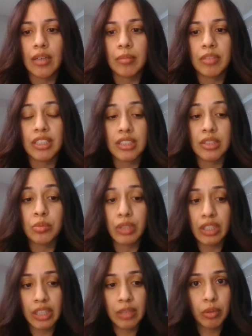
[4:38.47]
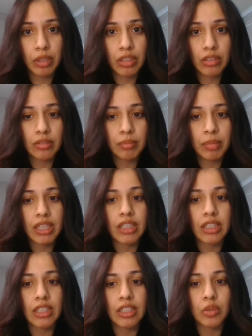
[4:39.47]
This is really important
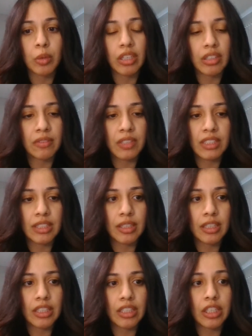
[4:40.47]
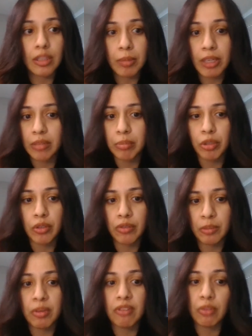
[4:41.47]
because while the visa could be
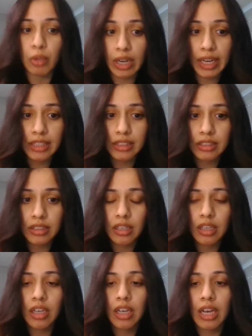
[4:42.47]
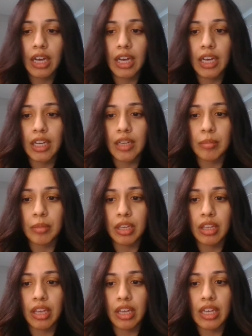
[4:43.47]
approved beforehand,
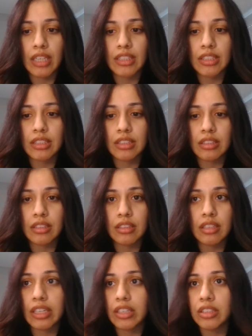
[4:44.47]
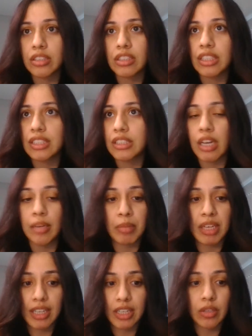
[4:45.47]
it still does not
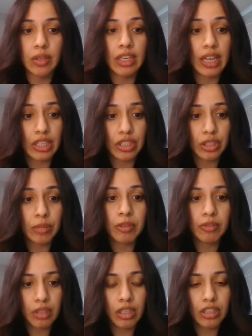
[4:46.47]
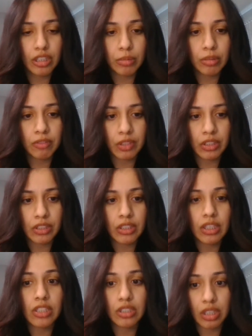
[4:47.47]
mean that you can enter before October 1st.
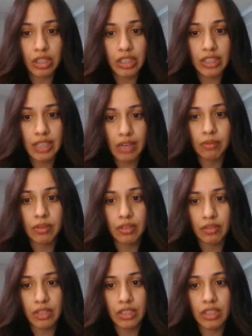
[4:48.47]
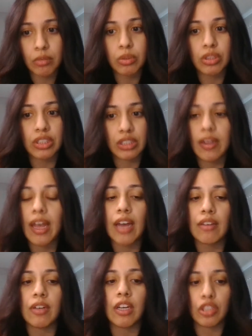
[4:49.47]
The starting date for the visa will still
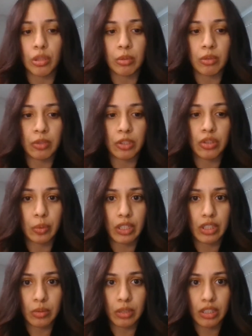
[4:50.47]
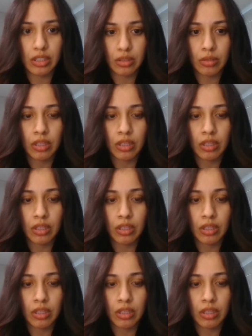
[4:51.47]
have October 1st, 2022.